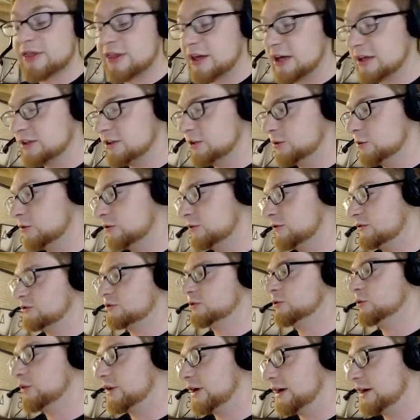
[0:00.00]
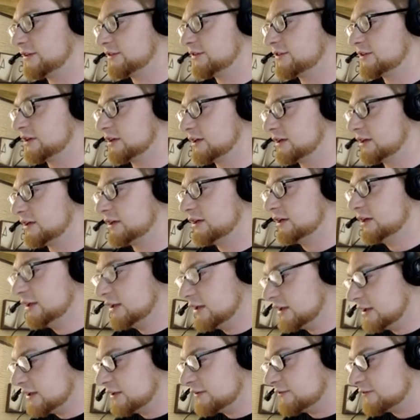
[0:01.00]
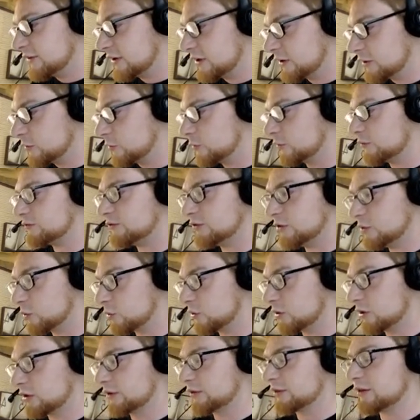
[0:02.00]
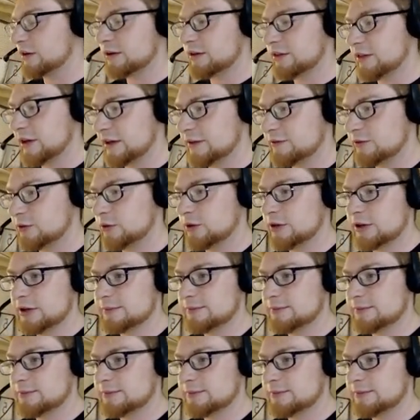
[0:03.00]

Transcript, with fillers: Thank you to that uh, fellow viewer, and thankful.